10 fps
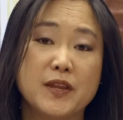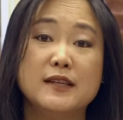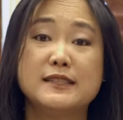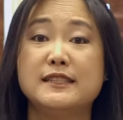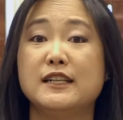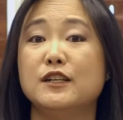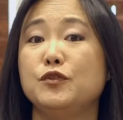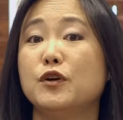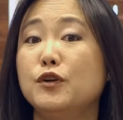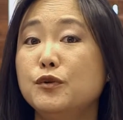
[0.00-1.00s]
Still,
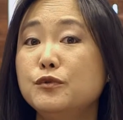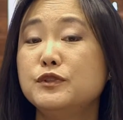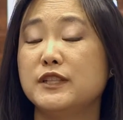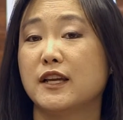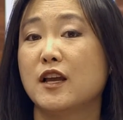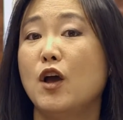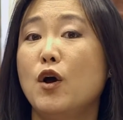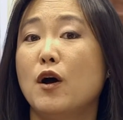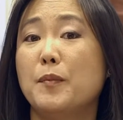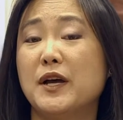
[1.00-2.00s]
you're losing
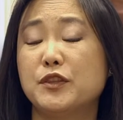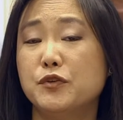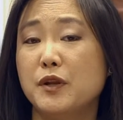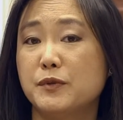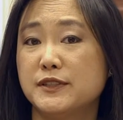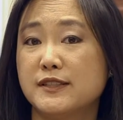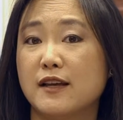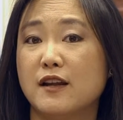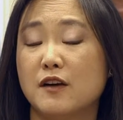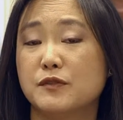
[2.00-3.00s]
about
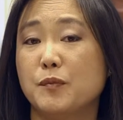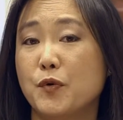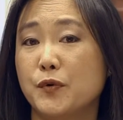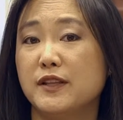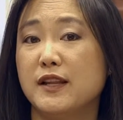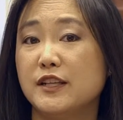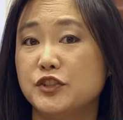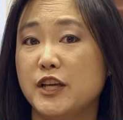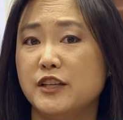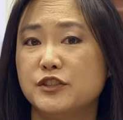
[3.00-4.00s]
30% of the point in
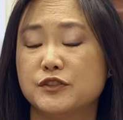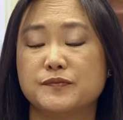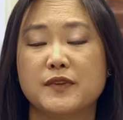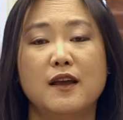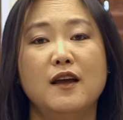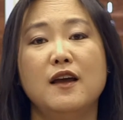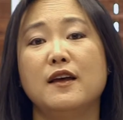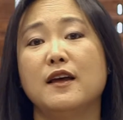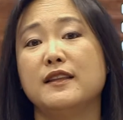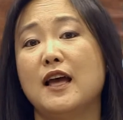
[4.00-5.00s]
education.
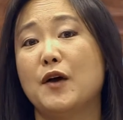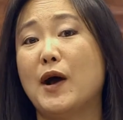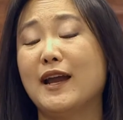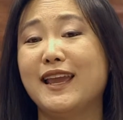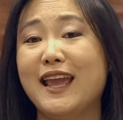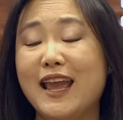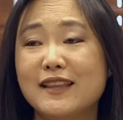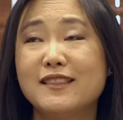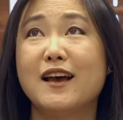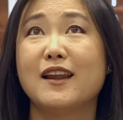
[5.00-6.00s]
Now, I
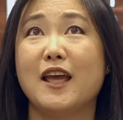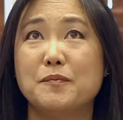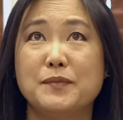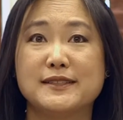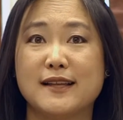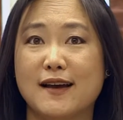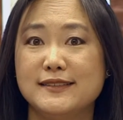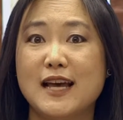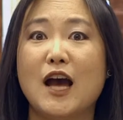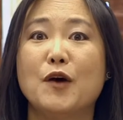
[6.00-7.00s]
cannot emphasize
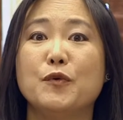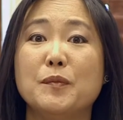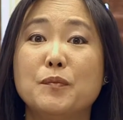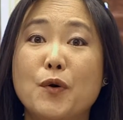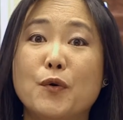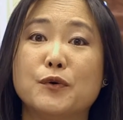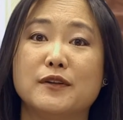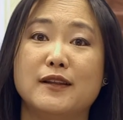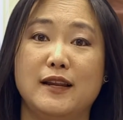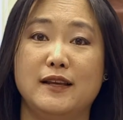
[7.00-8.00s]
how
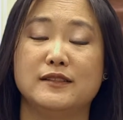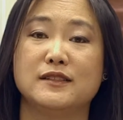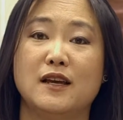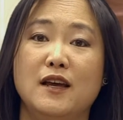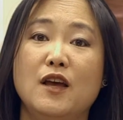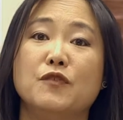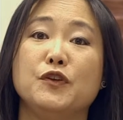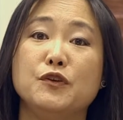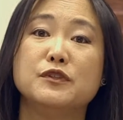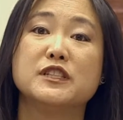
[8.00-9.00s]
important it is for
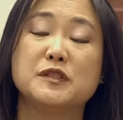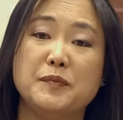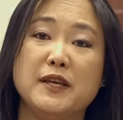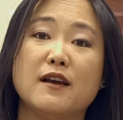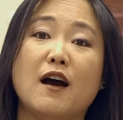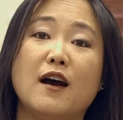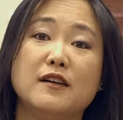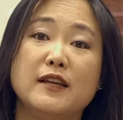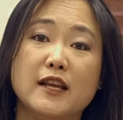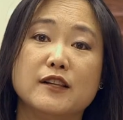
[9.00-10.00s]
you to speak
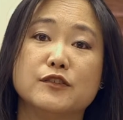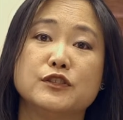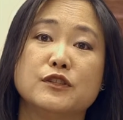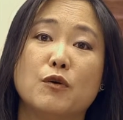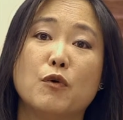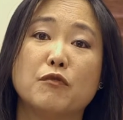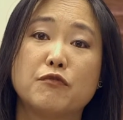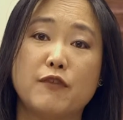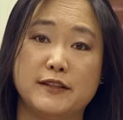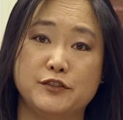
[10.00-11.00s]
either English or
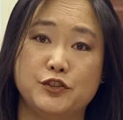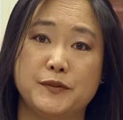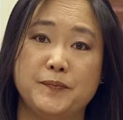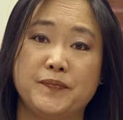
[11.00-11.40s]
French.